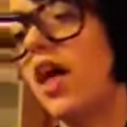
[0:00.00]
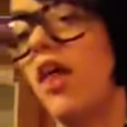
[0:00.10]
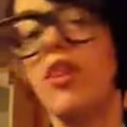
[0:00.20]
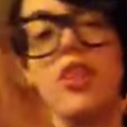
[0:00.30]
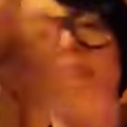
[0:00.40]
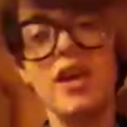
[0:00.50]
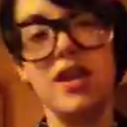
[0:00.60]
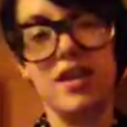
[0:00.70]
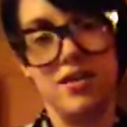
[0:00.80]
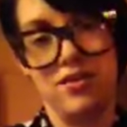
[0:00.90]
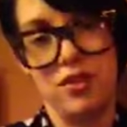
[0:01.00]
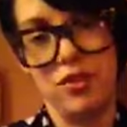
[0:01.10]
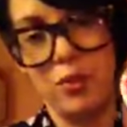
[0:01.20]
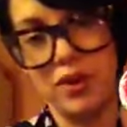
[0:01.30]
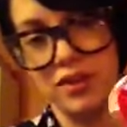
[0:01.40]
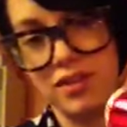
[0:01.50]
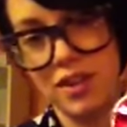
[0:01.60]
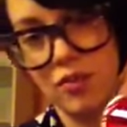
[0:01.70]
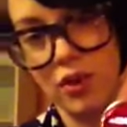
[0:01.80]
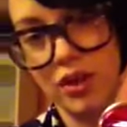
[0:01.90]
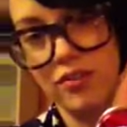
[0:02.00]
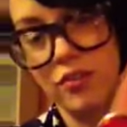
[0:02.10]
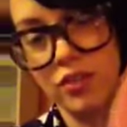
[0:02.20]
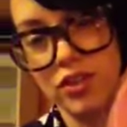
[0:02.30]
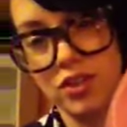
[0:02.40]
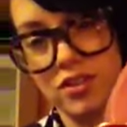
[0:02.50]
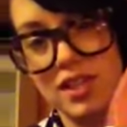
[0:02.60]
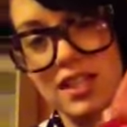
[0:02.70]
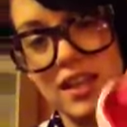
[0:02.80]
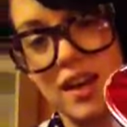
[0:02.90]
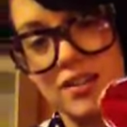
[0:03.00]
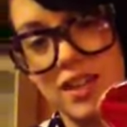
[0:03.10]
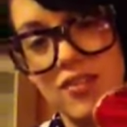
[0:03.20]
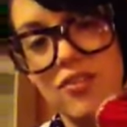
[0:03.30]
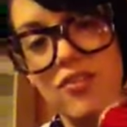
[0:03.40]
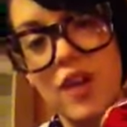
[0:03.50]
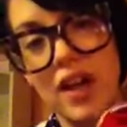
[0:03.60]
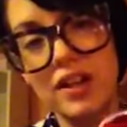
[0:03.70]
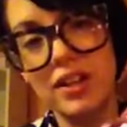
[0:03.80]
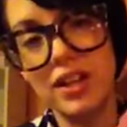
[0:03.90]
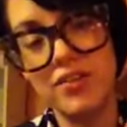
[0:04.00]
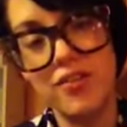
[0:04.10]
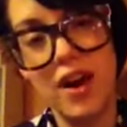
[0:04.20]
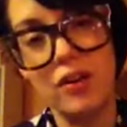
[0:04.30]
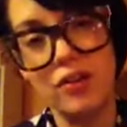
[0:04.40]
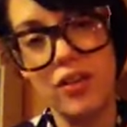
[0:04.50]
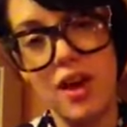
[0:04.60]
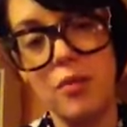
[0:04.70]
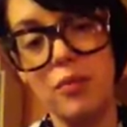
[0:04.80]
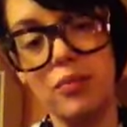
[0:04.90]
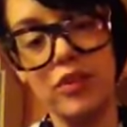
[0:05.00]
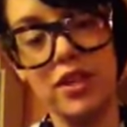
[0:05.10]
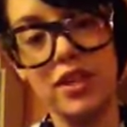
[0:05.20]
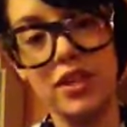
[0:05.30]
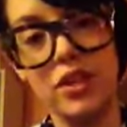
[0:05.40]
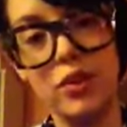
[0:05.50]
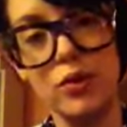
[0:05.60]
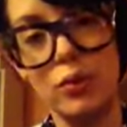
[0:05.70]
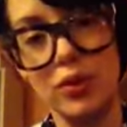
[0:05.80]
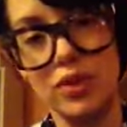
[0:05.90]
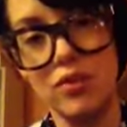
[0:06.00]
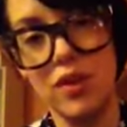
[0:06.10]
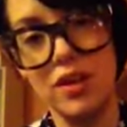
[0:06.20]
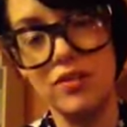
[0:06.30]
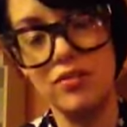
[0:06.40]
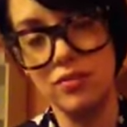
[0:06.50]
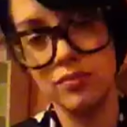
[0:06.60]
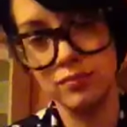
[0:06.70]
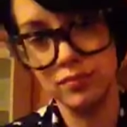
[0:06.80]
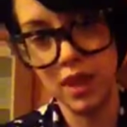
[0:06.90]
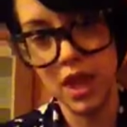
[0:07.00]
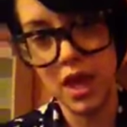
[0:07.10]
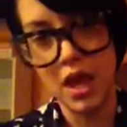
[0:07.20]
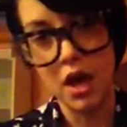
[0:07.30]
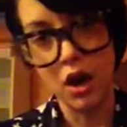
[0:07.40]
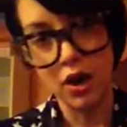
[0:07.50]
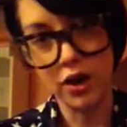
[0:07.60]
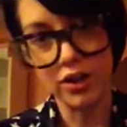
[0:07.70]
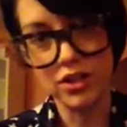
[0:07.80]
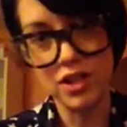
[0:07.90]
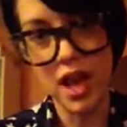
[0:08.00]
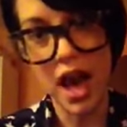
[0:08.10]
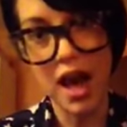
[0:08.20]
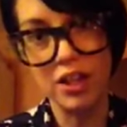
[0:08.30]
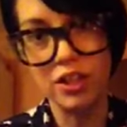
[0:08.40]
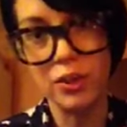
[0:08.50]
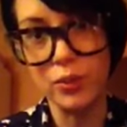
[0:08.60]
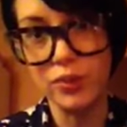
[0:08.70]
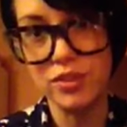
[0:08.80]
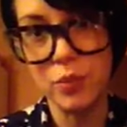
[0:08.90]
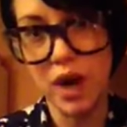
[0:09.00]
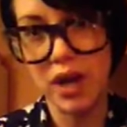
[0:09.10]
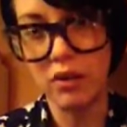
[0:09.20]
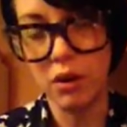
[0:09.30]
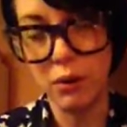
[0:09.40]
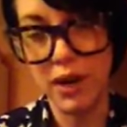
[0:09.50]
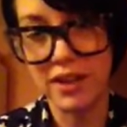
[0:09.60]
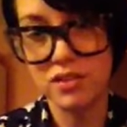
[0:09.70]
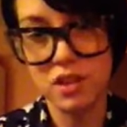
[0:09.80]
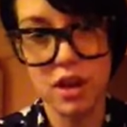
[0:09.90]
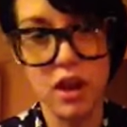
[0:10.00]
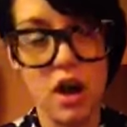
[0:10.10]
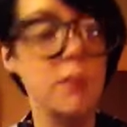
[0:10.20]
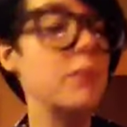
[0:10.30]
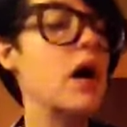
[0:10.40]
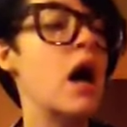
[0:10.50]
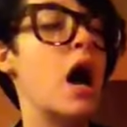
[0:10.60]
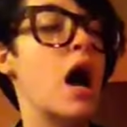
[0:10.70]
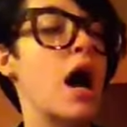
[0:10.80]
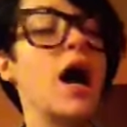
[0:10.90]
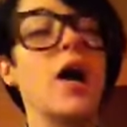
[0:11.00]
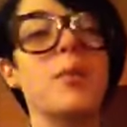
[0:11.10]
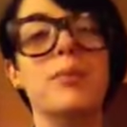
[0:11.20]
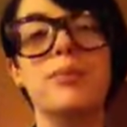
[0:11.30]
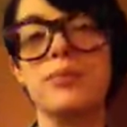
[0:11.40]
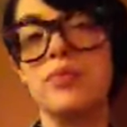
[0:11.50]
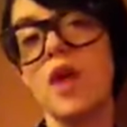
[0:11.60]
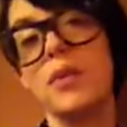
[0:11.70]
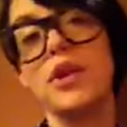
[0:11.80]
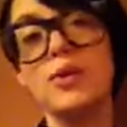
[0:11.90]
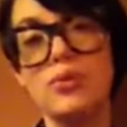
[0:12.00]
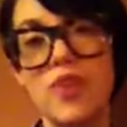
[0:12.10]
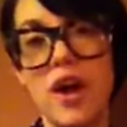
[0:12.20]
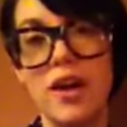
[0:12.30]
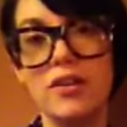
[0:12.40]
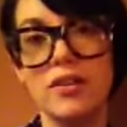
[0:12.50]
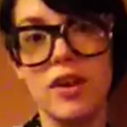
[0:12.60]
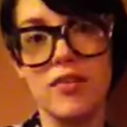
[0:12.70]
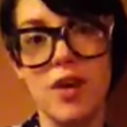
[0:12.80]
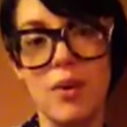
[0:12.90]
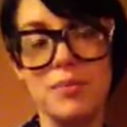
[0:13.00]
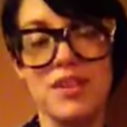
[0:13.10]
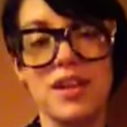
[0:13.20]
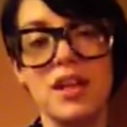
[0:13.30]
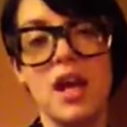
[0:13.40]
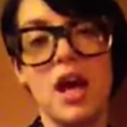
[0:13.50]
These are the ones that I've wanted for just eons. I finally found them, the nude with the red heart, at Yoox, YOOX.com. I'm a huge fan of that website.